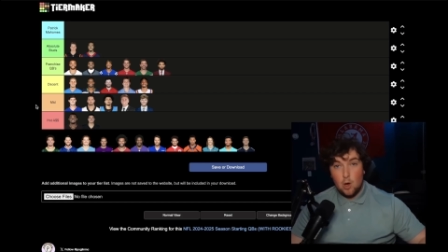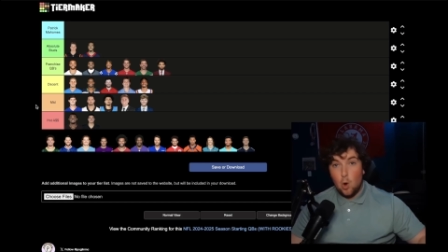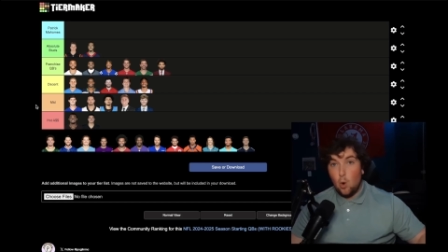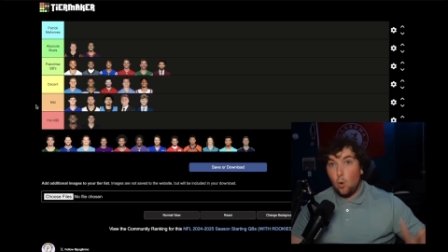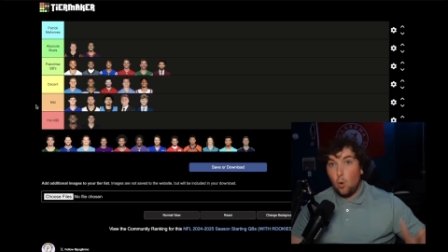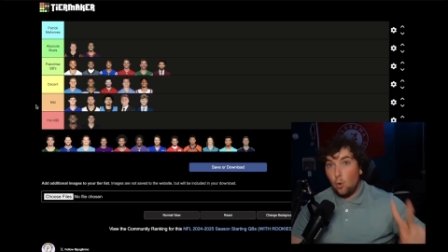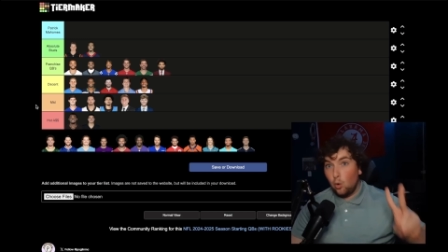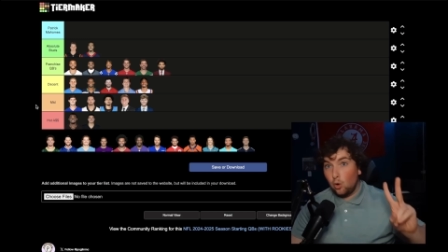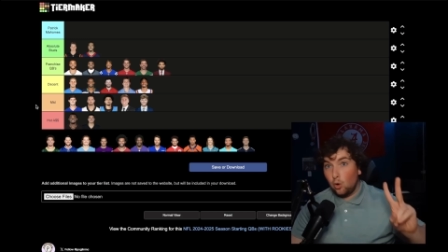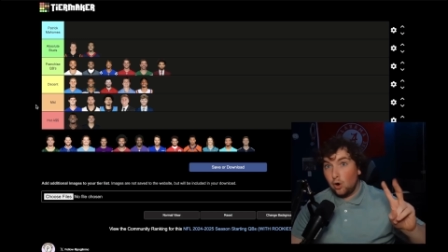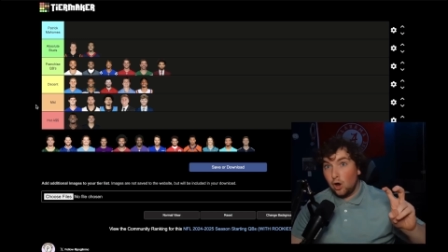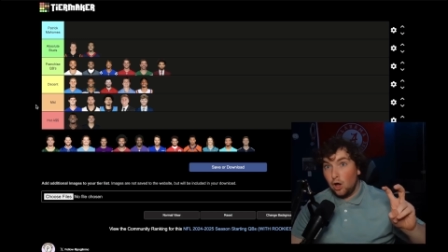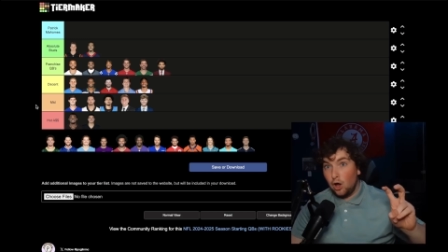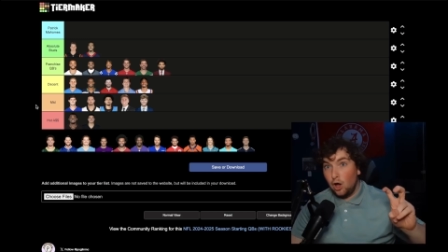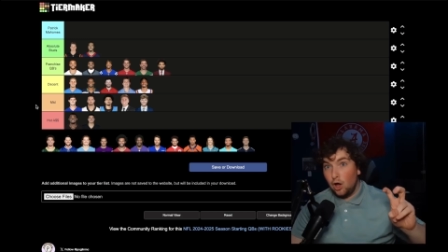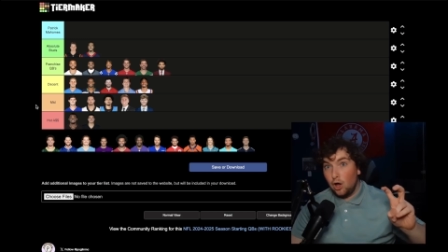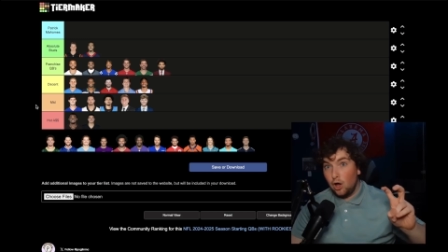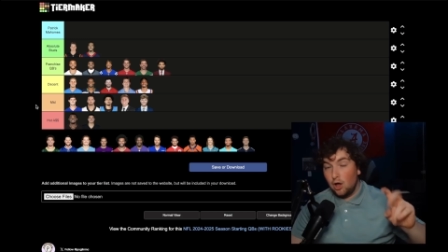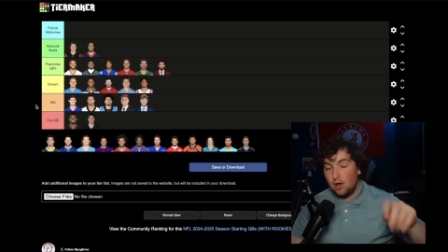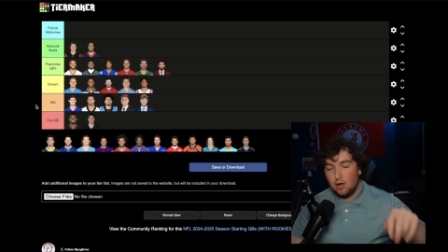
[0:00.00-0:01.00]
aura
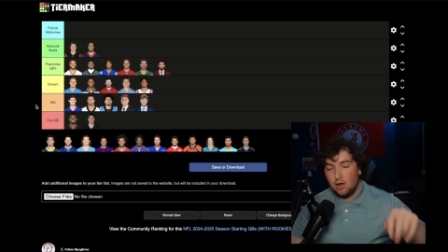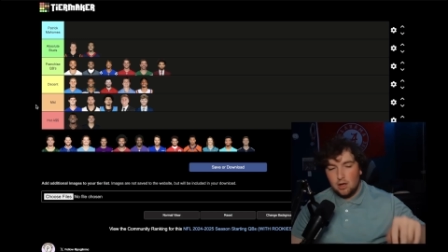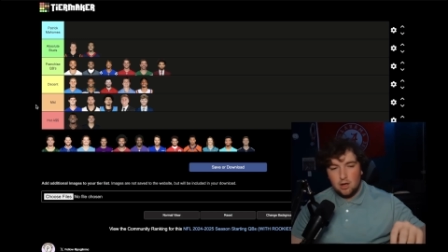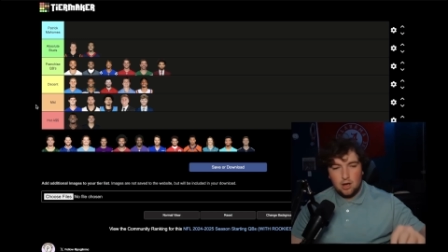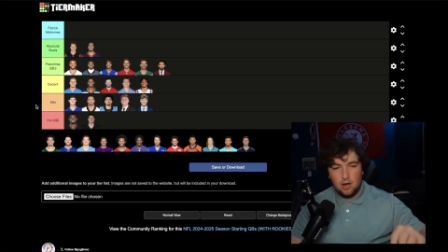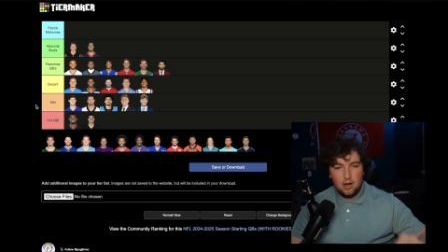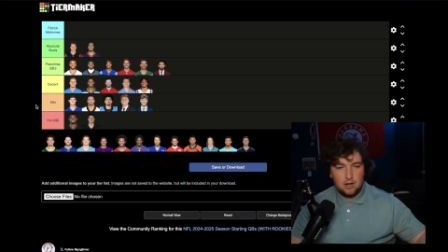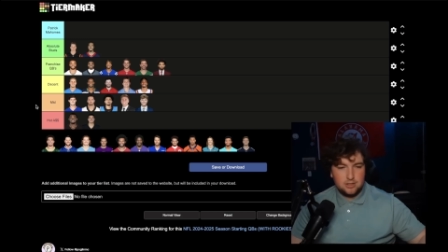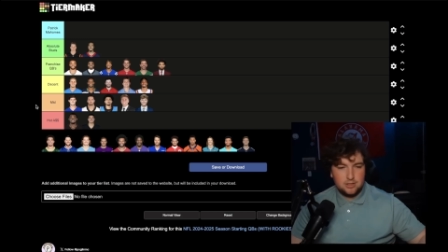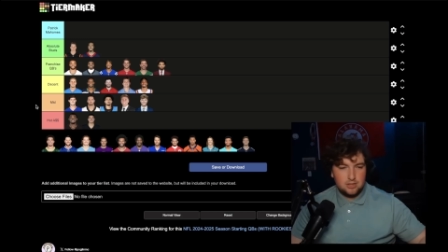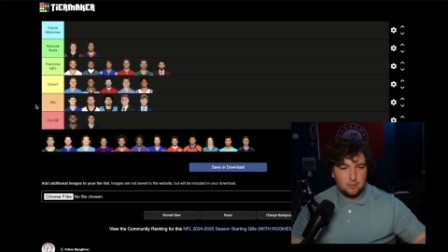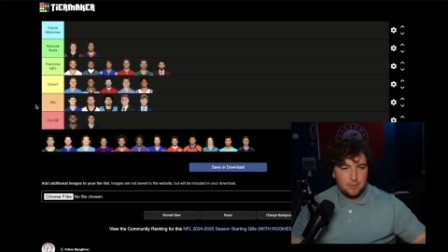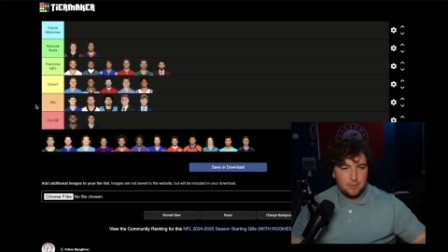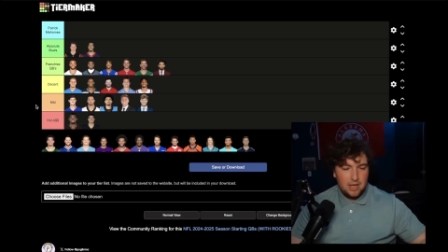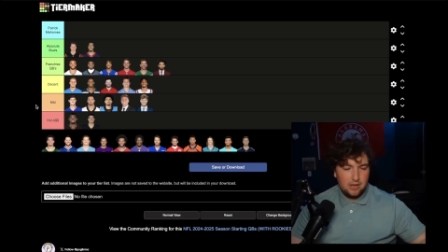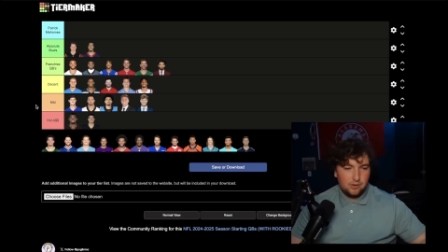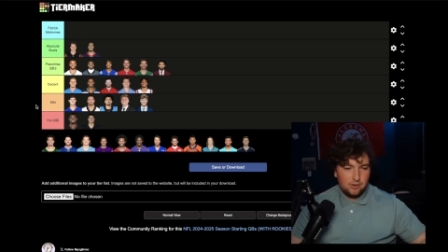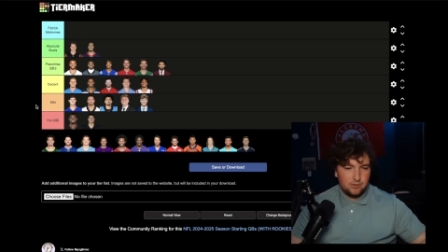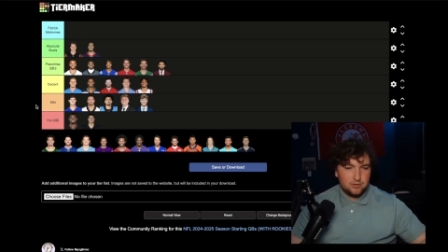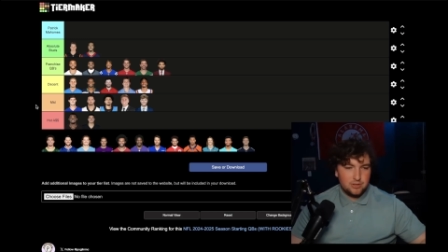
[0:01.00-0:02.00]
to the
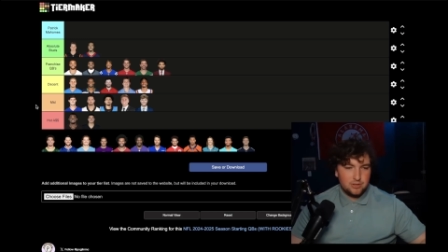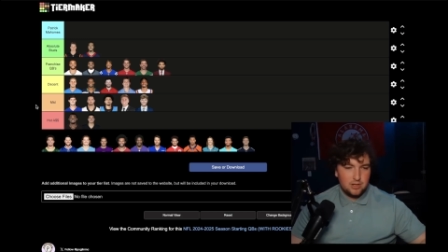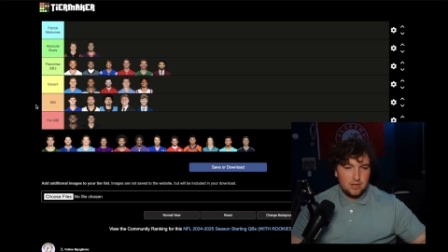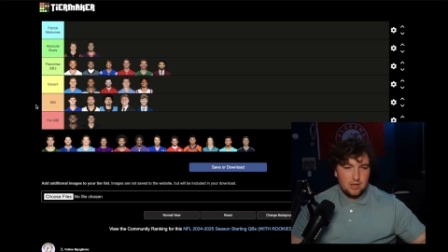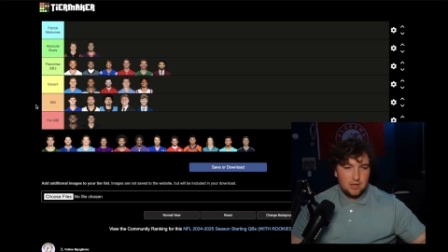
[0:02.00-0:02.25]
Bengals.